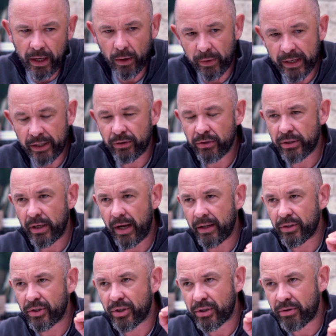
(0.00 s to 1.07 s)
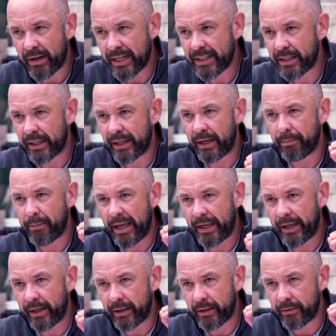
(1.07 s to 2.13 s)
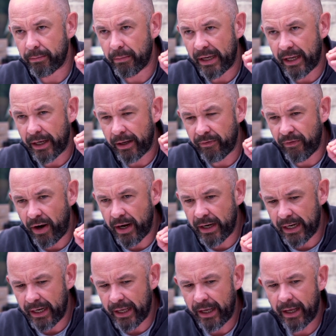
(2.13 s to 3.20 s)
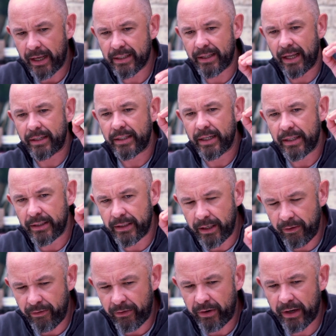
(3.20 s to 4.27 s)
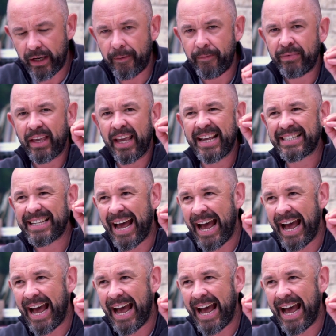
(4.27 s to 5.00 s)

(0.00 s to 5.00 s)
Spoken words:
need to start stressing and making it very clear is that delivery is